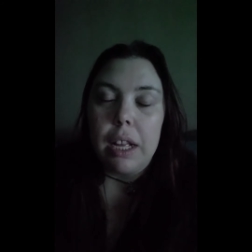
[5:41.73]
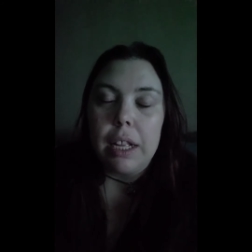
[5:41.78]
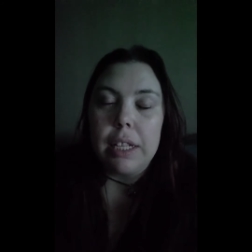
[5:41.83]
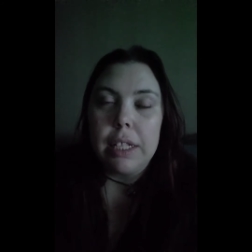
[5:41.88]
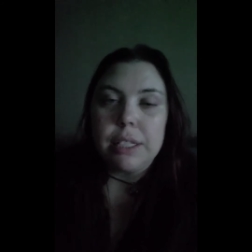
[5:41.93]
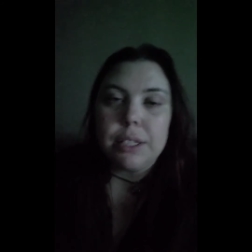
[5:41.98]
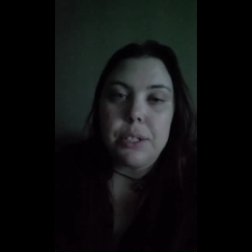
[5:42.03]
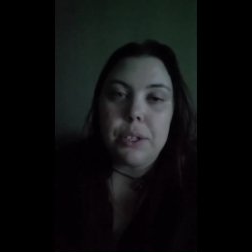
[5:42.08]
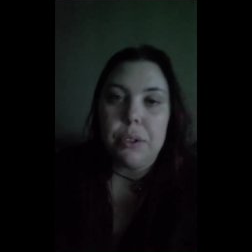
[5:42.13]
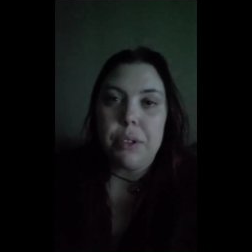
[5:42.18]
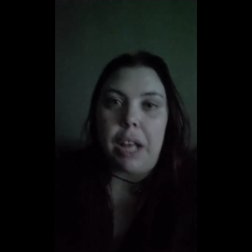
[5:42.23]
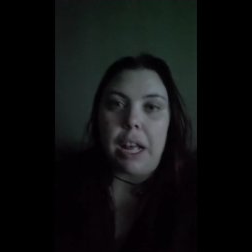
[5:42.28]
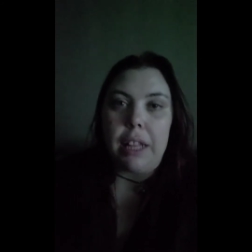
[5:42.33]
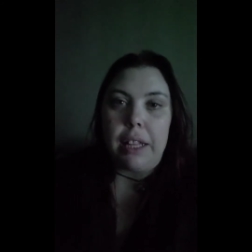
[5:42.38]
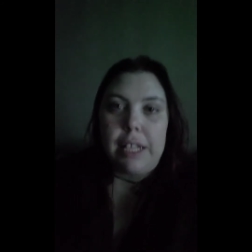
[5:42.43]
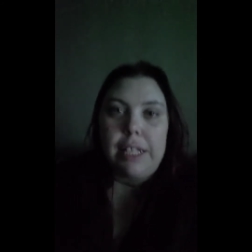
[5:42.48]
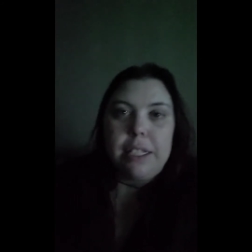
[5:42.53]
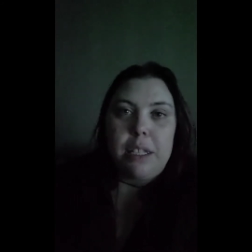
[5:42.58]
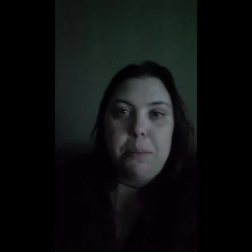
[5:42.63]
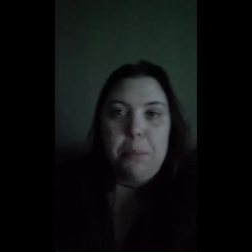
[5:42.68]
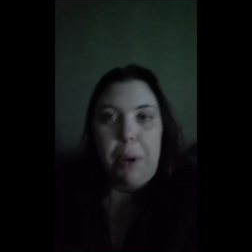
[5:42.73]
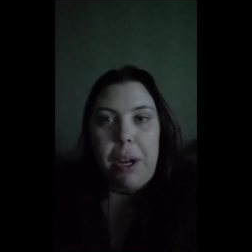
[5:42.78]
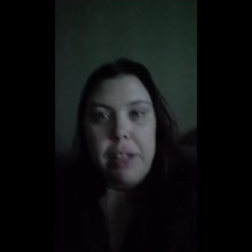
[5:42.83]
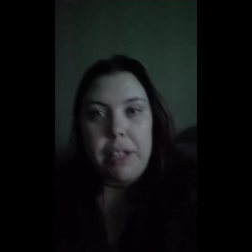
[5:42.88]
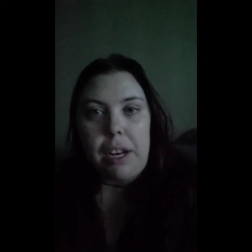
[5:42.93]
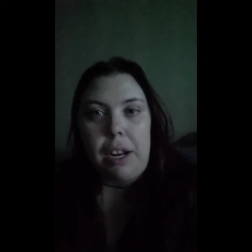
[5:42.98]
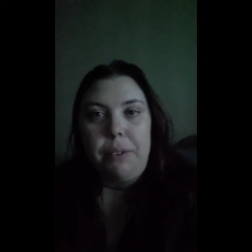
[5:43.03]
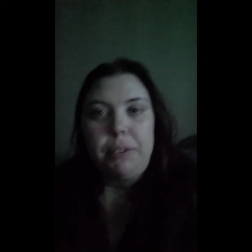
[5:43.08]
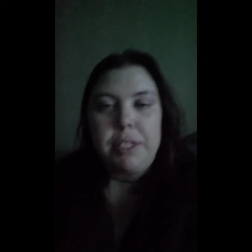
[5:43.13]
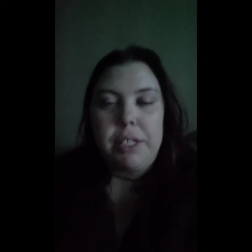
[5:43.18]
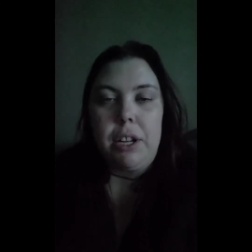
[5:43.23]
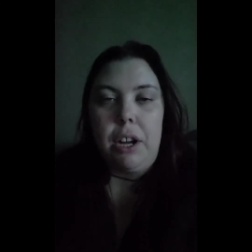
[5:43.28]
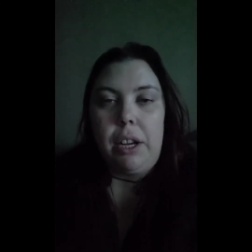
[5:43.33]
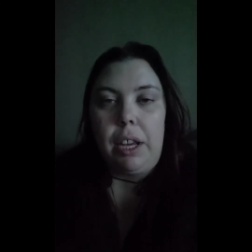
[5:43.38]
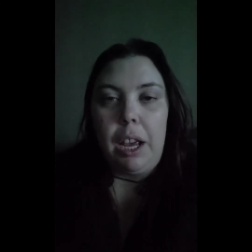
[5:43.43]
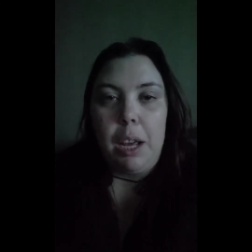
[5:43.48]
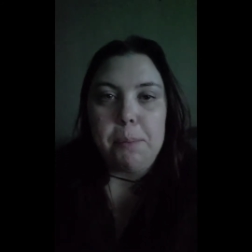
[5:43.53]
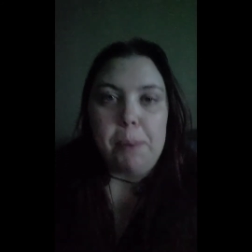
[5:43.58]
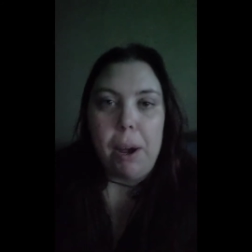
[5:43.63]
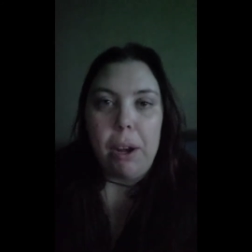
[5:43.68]
so that Lisa Marie that I was
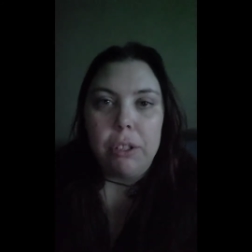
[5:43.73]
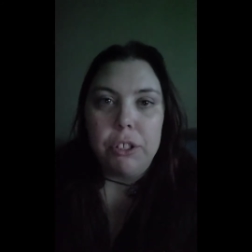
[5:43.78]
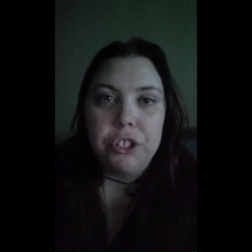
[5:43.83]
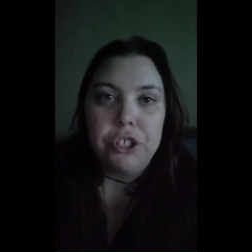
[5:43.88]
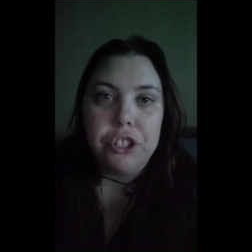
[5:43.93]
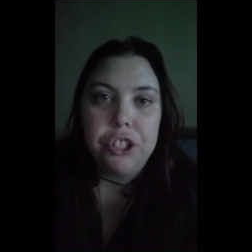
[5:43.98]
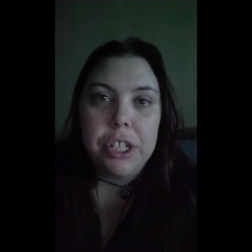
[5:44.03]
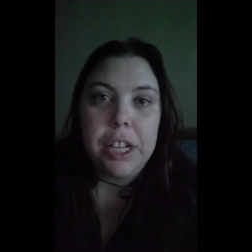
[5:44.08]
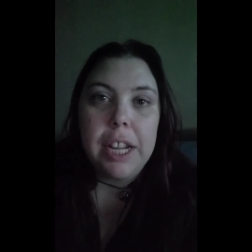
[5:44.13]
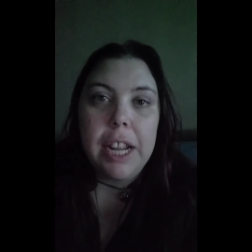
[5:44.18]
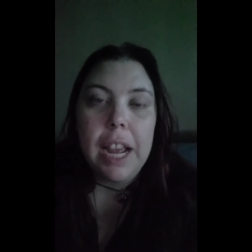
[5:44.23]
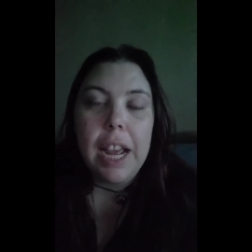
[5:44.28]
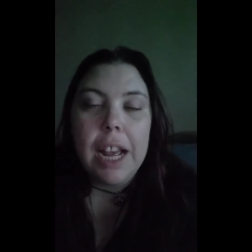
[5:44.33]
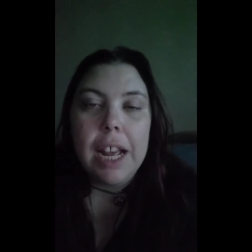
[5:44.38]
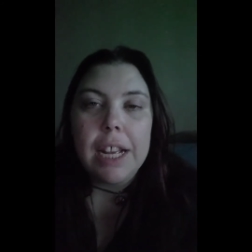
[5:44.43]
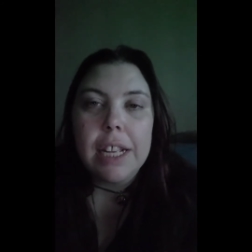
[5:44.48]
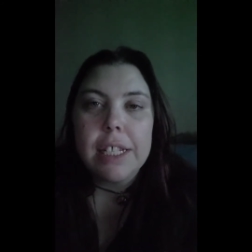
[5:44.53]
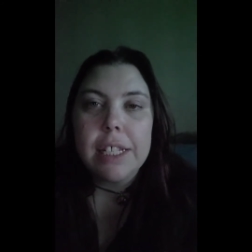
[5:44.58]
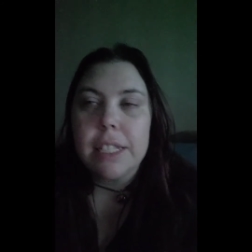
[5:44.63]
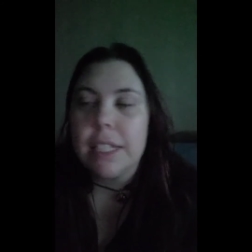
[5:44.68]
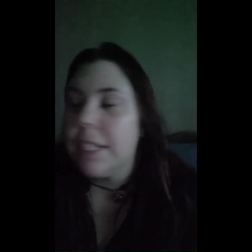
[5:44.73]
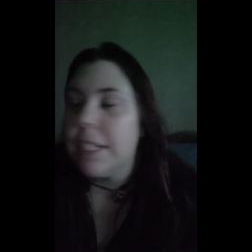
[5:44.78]
talking about, she has